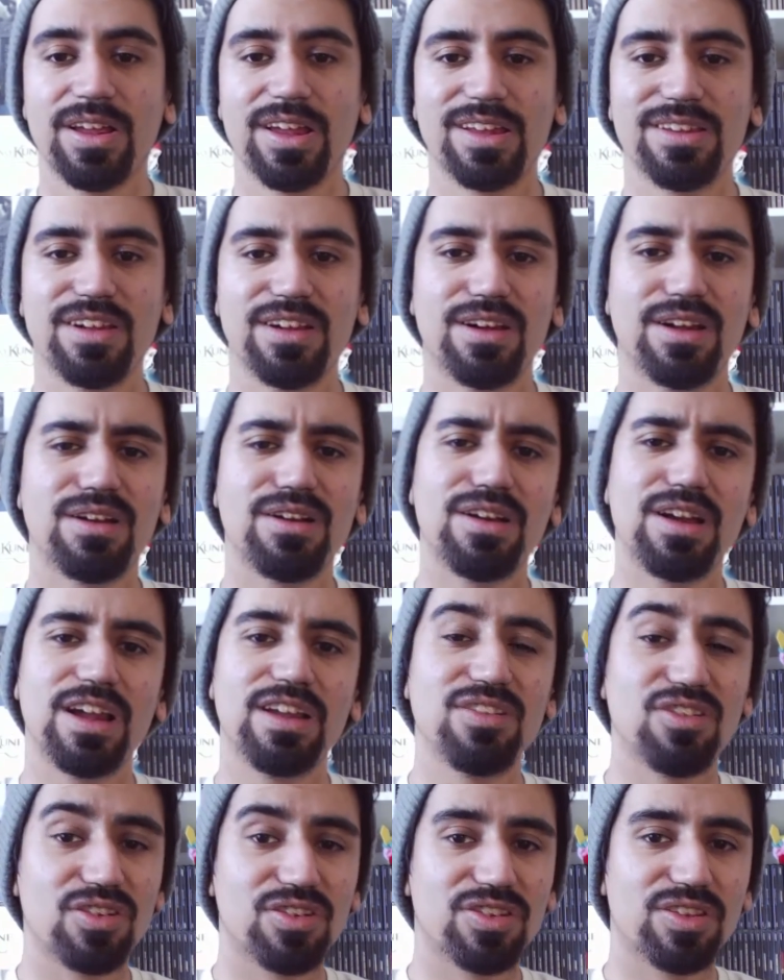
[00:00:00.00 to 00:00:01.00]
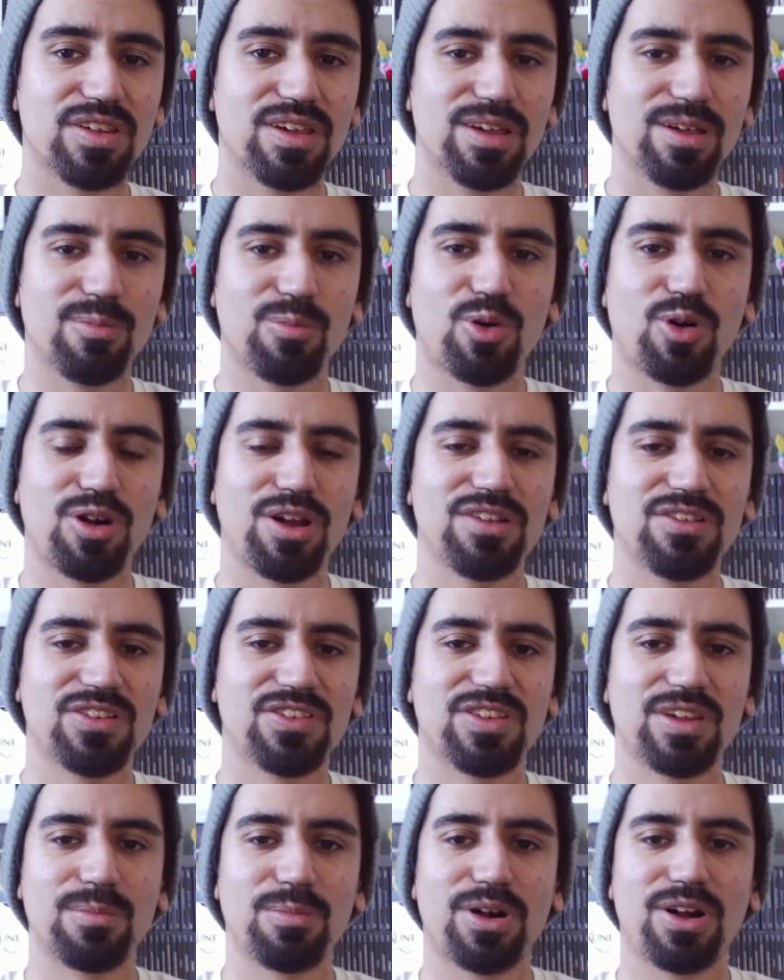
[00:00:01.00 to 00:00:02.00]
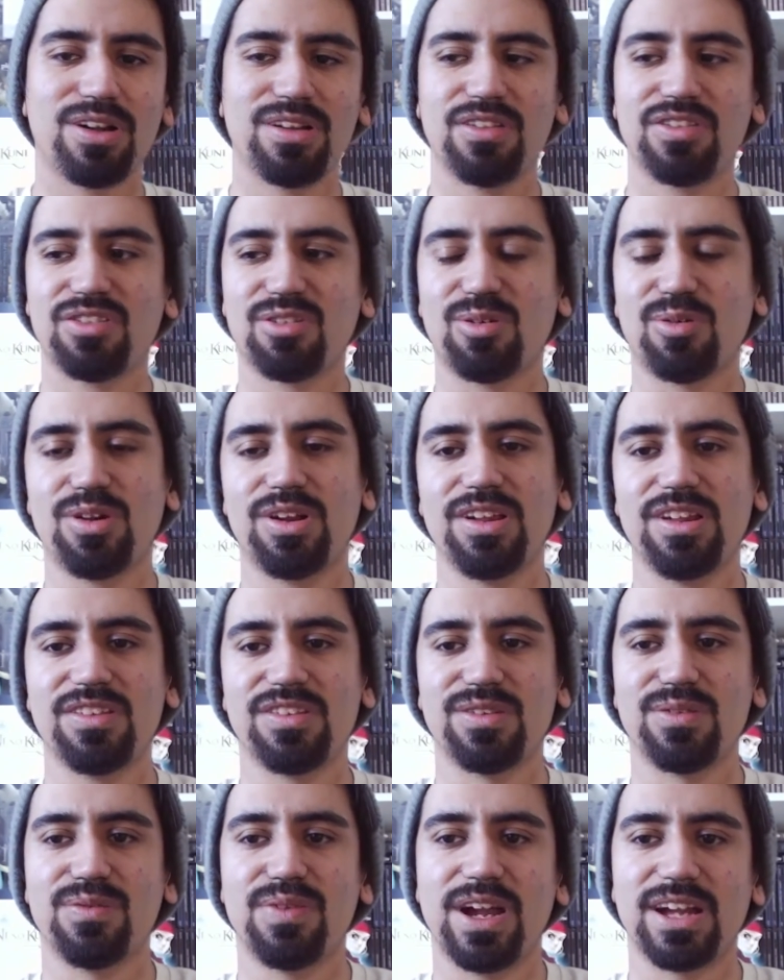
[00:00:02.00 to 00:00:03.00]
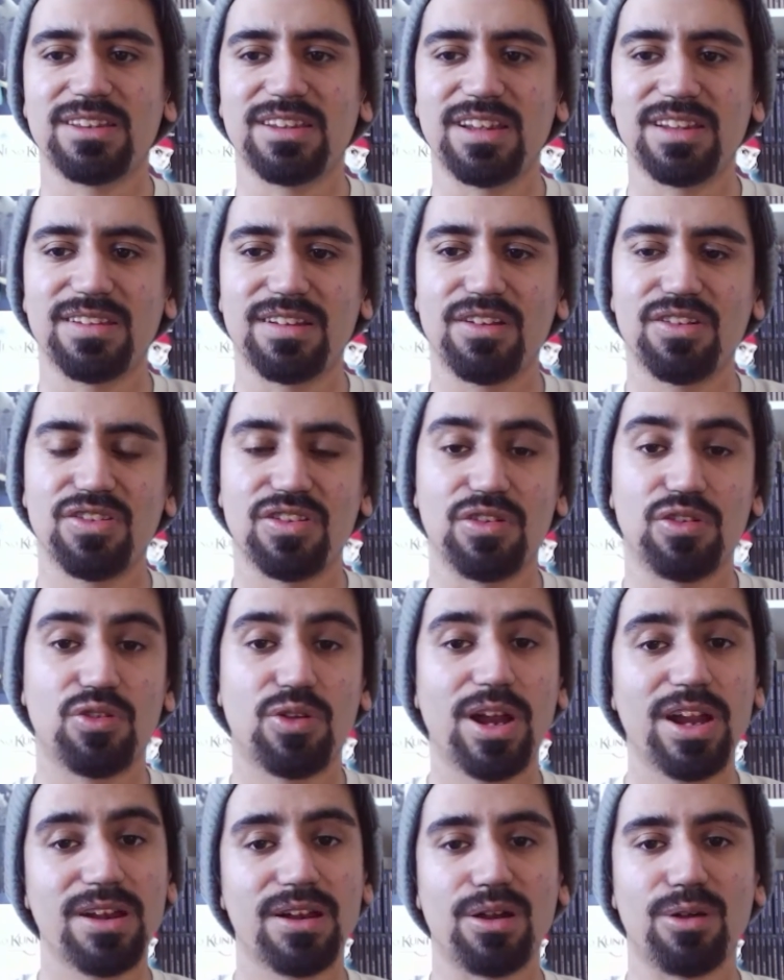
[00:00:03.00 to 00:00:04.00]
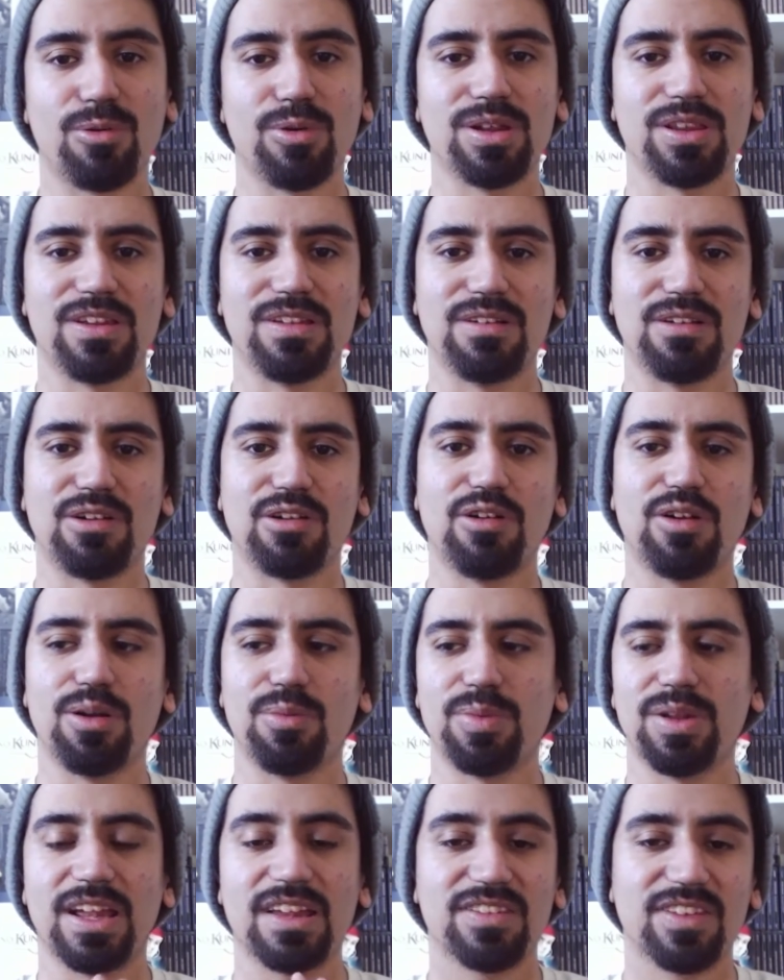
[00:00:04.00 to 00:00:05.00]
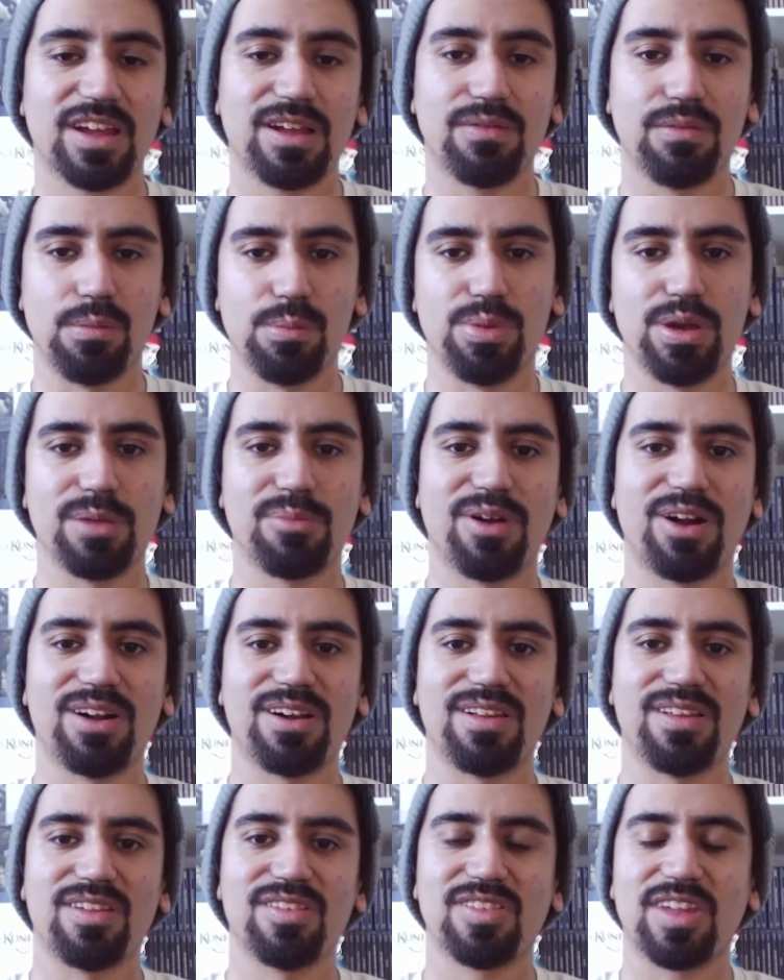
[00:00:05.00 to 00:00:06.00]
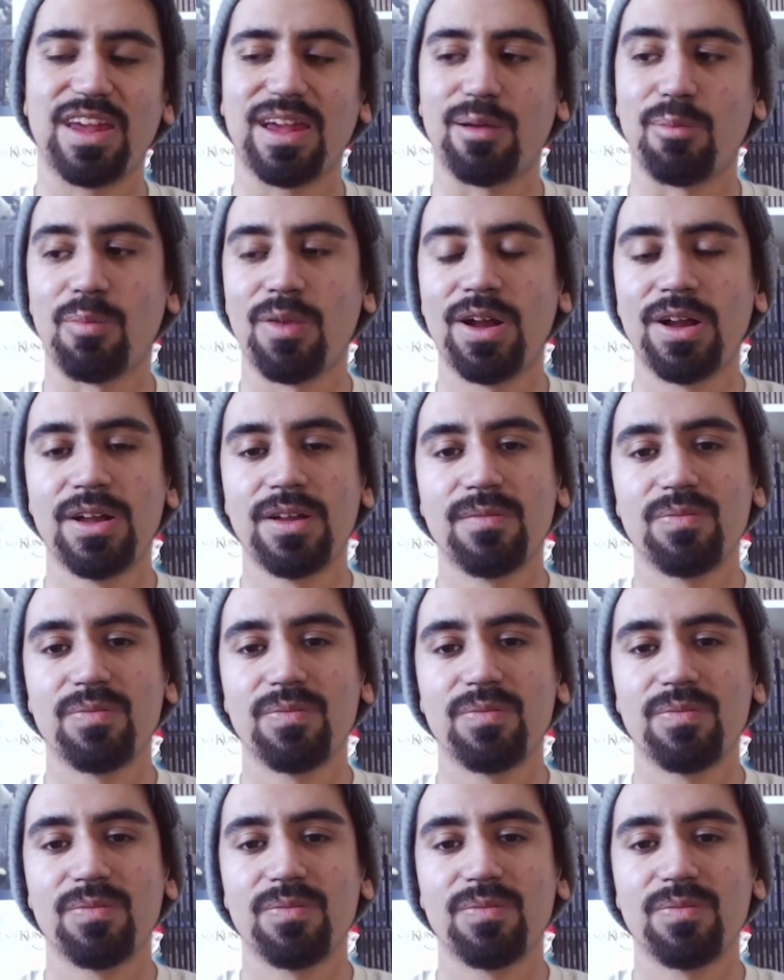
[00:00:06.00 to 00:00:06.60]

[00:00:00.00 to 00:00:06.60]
And the other more interesting part of the story is the fact that there's a traitor within your group, and that's kind of a big part of this game,